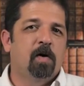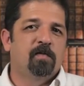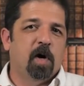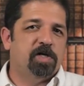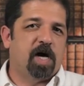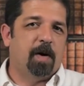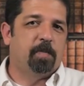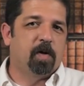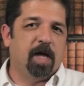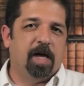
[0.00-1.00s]
For
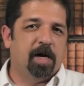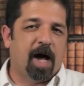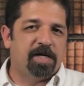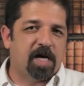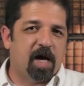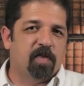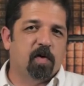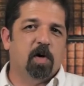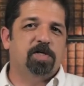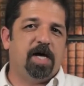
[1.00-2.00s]
example, in Isaiah
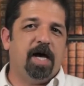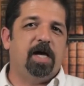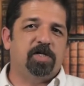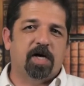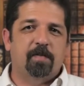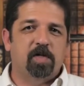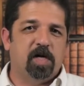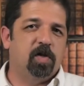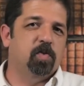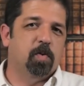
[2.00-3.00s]

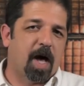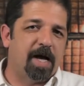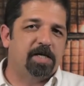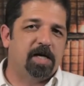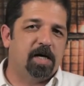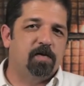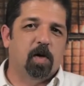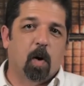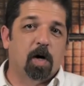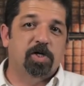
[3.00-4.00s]
13:17 through 19,
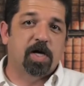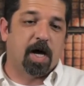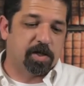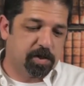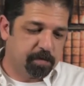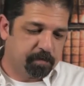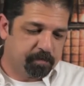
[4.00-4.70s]
the Lord says,